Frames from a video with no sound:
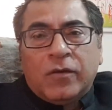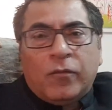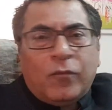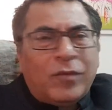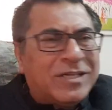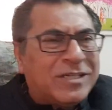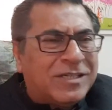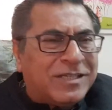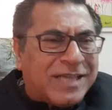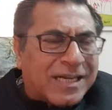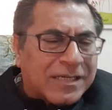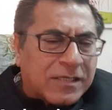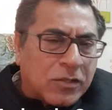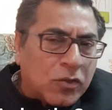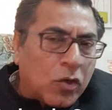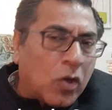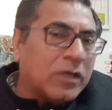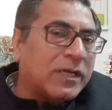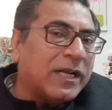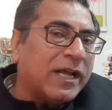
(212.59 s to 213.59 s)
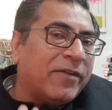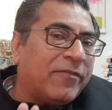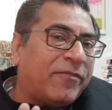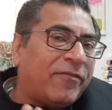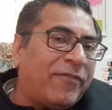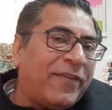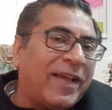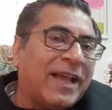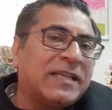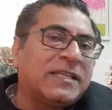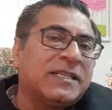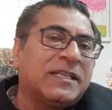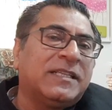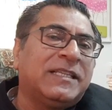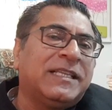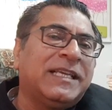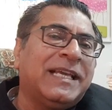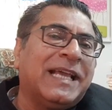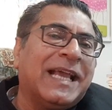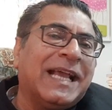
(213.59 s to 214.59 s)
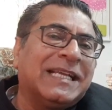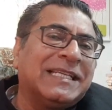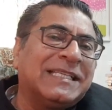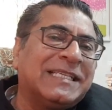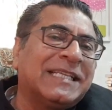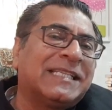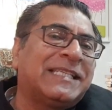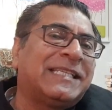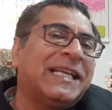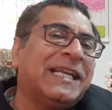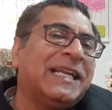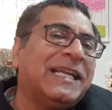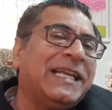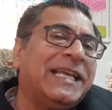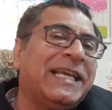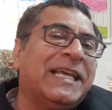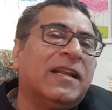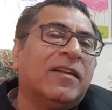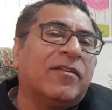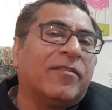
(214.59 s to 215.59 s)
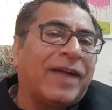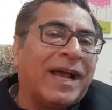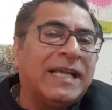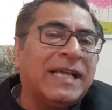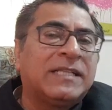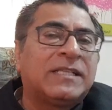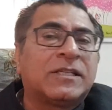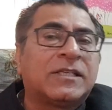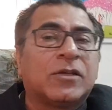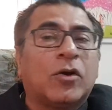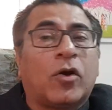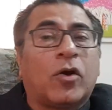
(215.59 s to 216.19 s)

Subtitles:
which does not affect the existing legal rights